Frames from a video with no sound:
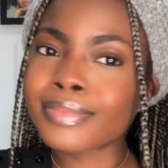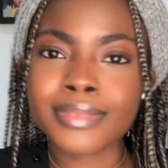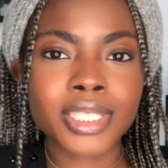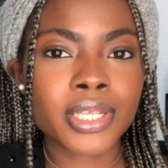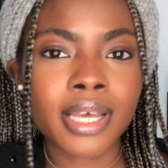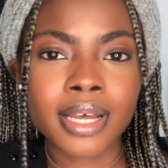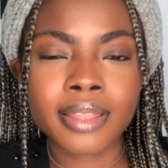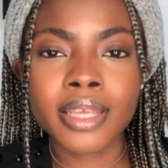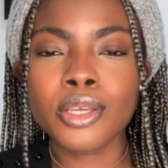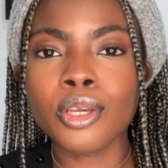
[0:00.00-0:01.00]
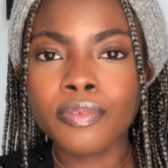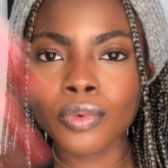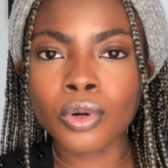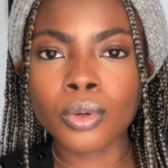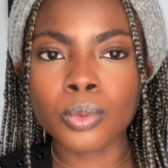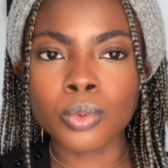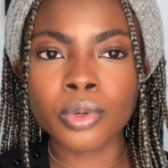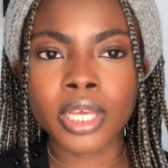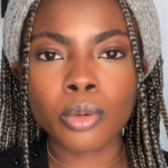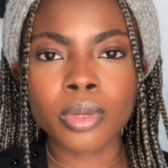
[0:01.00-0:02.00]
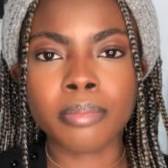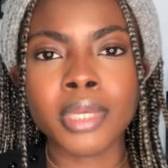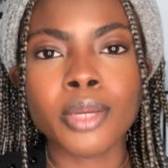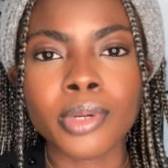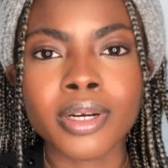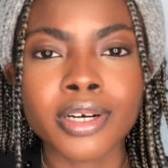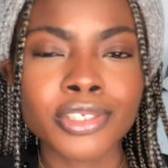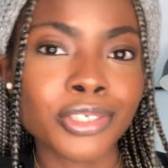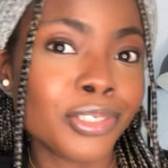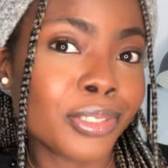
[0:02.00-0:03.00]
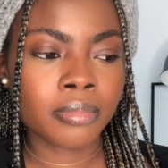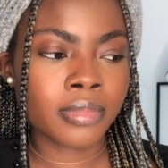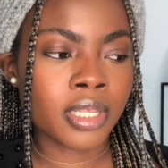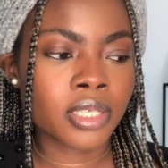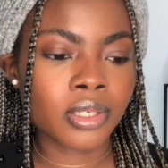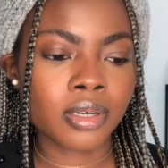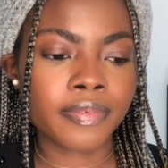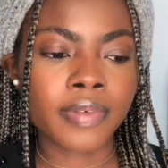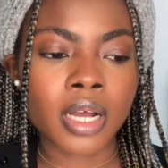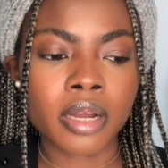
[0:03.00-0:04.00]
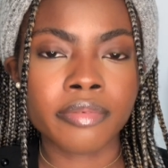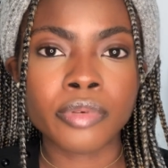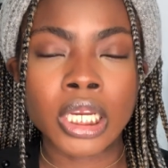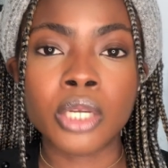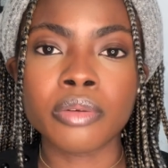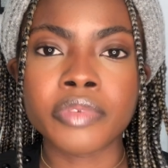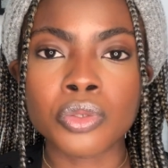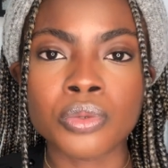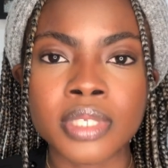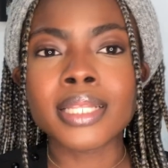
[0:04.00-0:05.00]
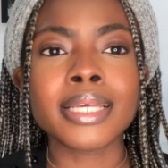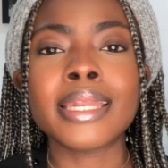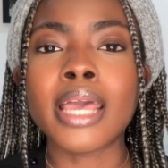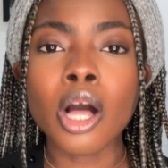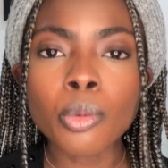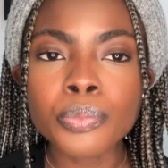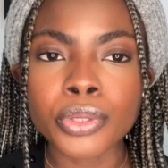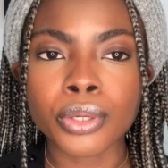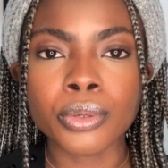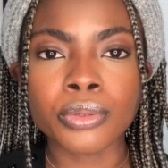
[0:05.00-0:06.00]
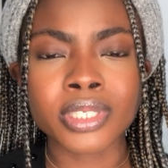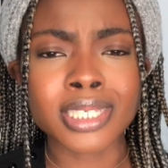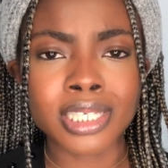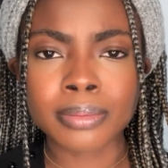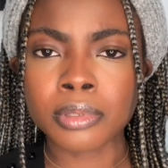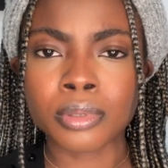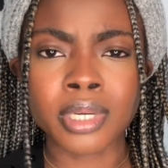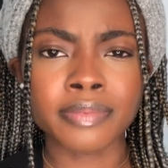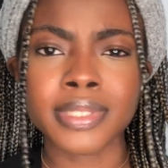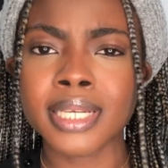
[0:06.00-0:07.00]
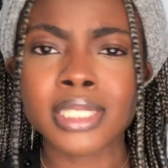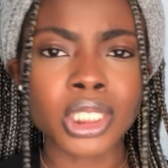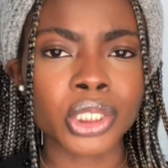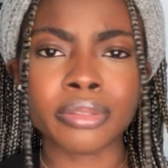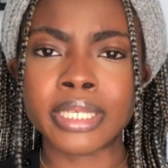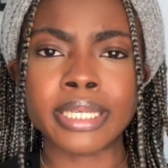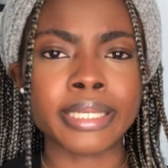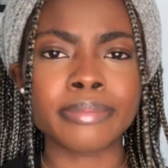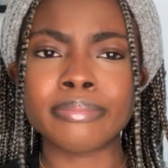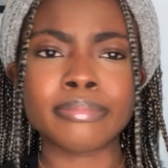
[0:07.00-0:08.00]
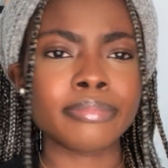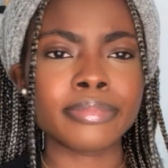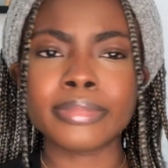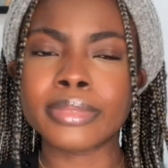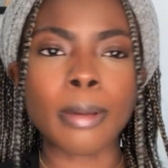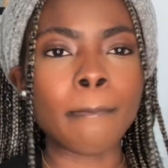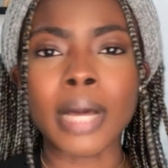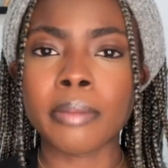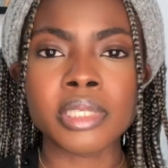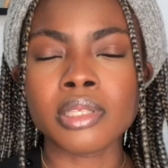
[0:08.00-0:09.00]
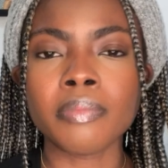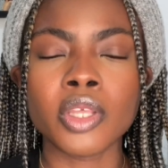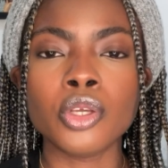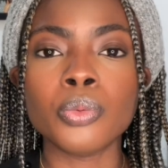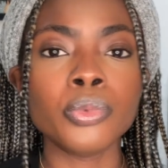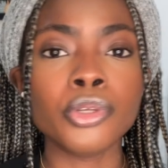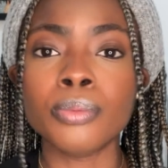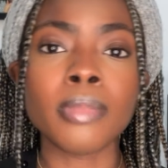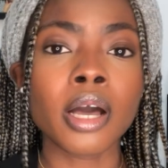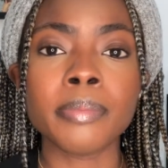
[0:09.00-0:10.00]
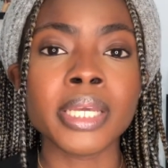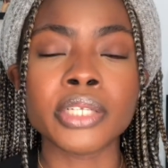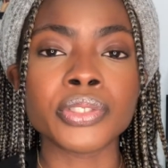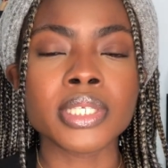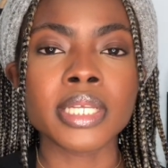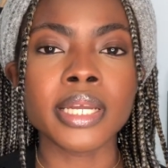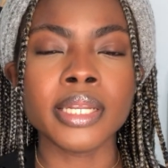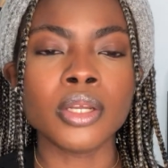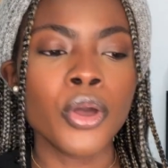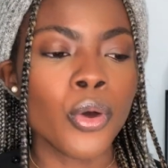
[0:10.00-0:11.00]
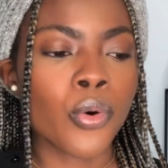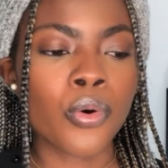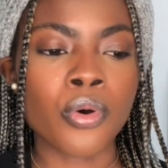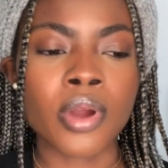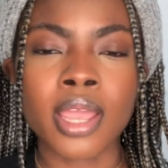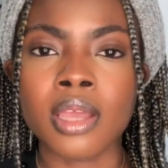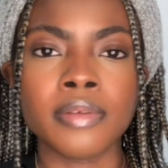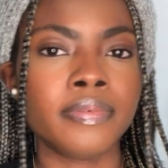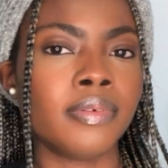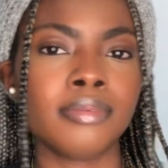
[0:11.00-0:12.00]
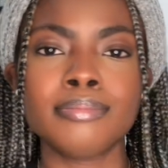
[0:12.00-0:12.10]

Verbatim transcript: So yeah, thank you for walking with me when I asked you to. These are 5 really good resources that can help you just explore if dentistry might be something you might be interested in, or if